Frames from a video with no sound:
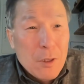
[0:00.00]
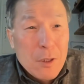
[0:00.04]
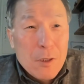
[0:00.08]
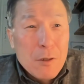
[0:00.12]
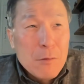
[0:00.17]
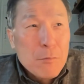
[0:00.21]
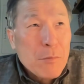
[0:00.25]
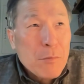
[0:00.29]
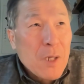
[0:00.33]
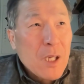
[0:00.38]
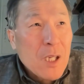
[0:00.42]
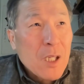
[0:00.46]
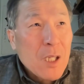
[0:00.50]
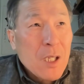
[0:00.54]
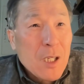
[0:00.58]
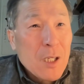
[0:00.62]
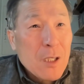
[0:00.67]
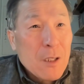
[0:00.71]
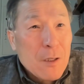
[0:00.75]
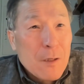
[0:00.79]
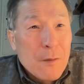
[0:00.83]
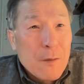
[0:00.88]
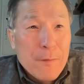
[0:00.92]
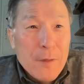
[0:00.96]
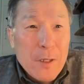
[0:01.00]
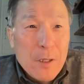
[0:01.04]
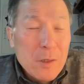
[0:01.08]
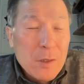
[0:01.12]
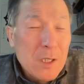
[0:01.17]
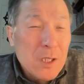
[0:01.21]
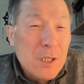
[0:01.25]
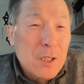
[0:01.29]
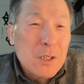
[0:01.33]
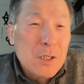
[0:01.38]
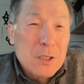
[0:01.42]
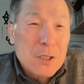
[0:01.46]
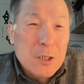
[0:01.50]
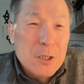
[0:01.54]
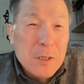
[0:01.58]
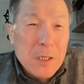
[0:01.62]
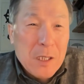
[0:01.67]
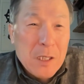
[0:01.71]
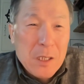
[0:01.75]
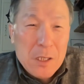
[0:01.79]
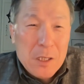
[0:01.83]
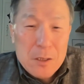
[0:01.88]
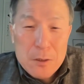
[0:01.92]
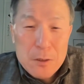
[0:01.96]
make it a very good
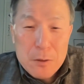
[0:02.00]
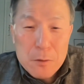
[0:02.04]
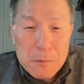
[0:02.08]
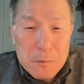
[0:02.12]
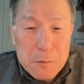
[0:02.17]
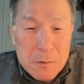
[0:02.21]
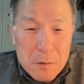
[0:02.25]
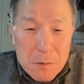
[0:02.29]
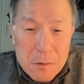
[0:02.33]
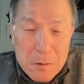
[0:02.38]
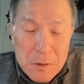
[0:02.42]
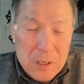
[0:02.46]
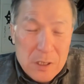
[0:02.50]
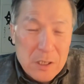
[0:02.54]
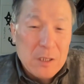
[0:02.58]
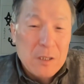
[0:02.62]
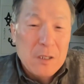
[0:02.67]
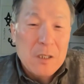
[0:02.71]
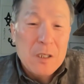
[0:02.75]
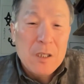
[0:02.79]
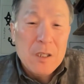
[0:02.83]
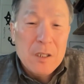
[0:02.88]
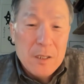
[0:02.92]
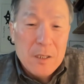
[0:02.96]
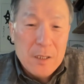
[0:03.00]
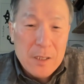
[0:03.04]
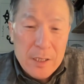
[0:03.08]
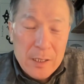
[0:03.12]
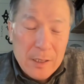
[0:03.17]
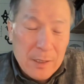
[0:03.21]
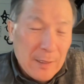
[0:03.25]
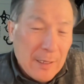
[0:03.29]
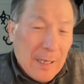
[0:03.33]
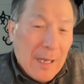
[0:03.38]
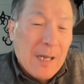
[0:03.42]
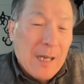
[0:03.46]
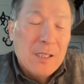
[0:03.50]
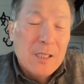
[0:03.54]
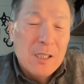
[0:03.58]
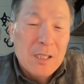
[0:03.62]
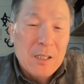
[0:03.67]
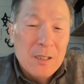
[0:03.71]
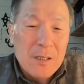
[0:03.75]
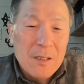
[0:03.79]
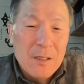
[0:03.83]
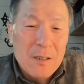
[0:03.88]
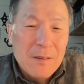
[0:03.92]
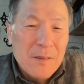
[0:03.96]
training tool, and and that, you
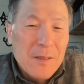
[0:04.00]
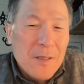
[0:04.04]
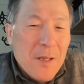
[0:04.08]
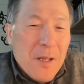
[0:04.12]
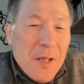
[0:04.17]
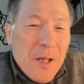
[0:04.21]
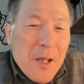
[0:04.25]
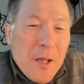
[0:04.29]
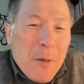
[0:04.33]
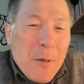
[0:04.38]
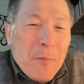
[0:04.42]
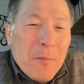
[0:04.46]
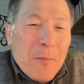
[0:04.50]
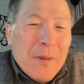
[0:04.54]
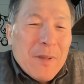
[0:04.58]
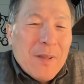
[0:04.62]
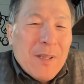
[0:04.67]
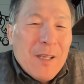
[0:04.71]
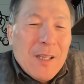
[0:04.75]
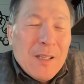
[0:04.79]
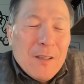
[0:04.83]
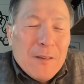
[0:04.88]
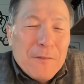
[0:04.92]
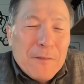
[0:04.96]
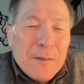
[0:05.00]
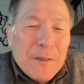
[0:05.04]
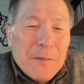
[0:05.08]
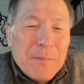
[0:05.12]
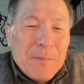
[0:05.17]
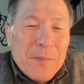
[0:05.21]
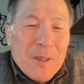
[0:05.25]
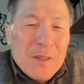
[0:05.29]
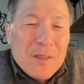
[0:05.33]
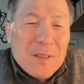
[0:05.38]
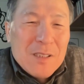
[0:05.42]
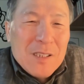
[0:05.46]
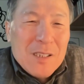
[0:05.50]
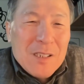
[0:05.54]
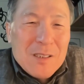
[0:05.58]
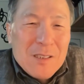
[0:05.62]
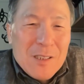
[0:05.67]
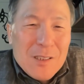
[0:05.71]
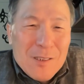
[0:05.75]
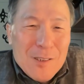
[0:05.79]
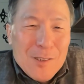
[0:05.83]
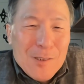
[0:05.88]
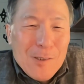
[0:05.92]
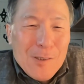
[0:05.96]
know. But then the football
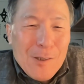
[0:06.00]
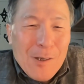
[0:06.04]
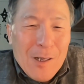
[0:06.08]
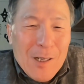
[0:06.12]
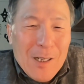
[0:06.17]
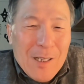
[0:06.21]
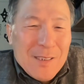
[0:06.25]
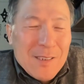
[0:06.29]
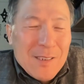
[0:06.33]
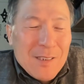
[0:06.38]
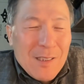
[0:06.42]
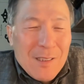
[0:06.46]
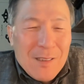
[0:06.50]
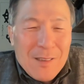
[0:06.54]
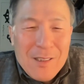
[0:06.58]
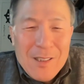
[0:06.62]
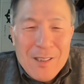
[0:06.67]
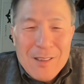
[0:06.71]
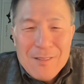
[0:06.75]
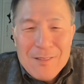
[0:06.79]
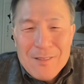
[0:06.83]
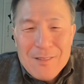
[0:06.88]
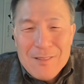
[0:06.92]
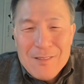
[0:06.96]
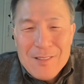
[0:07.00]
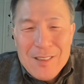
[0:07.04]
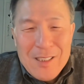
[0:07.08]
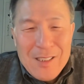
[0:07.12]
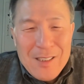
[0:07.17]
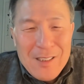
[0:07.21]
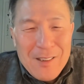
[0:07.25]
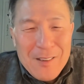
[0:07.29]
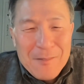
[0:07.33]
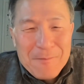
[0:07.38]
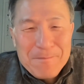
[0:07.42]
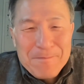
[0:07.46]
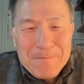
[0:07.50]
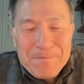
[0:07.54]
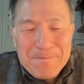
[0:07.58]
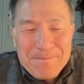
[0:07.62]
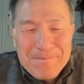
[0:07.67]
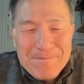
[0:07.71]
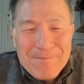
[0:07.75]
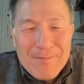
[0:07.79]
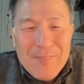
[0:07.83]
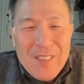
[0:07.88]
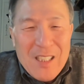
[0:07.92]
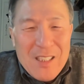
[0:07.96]
season starts, and then
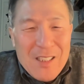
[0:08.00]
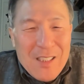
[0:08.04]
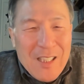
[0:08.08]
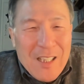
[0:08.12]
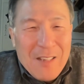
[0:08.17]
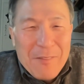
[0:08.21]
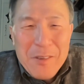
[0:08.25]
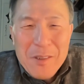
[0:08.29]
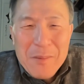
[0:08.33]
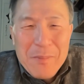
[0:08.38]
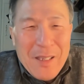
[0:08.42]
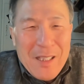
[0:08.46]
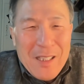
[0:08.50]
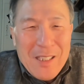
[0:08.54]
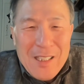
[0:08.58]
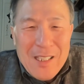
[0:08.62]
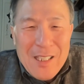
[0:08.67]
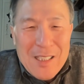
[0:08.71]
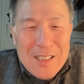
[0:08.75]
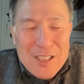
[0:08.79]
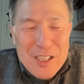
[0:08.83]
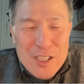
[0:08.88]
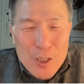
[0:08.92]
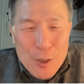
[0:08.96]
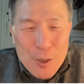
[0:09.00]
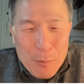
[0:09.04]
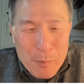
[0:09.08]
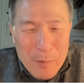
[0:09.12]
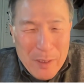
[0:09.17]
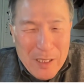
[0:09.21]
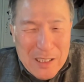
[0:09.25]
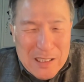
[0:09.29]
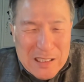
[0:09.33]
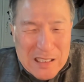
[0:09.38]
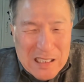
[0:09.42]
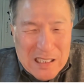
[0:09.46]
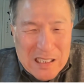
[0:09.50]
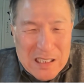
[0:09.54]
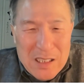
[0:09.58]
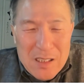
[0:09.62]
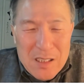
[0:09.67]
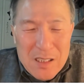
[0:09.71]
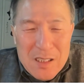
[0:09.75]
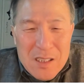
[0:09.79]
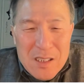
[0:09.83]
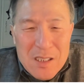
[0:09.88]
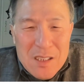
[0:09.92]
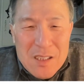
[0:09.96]
everybody gets so busy.
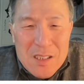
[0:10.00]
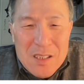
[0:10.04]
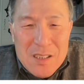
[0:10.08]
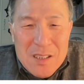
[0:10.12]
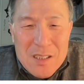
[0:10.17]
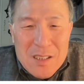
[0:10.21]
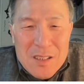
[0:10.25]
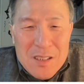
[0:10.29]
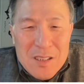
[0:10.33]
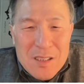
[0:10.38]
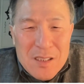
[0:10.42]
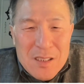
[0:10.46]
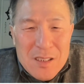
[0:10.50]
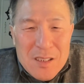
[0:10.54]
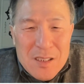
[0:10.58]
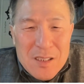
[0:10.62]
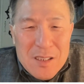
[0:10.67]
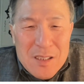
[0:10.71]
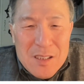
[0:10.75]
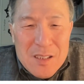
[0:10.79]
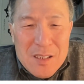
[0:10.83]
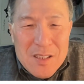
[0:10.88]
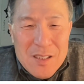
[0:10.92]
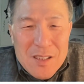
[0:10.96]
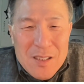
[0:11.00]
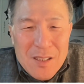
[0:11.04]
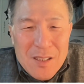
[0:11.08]
So